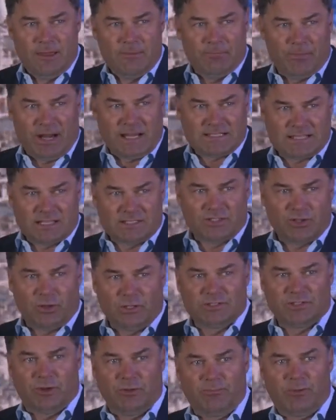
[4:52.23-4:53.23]
But as I
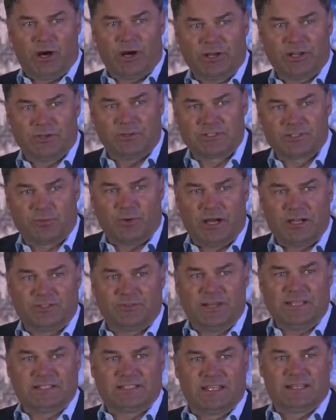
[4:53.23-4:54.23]
told John Marcus quite
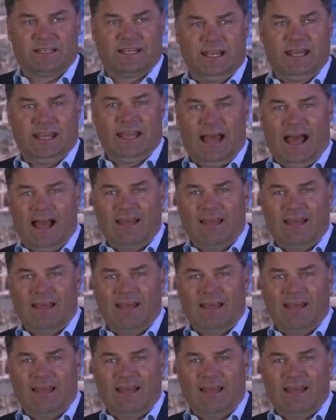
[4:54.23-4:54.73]
recently,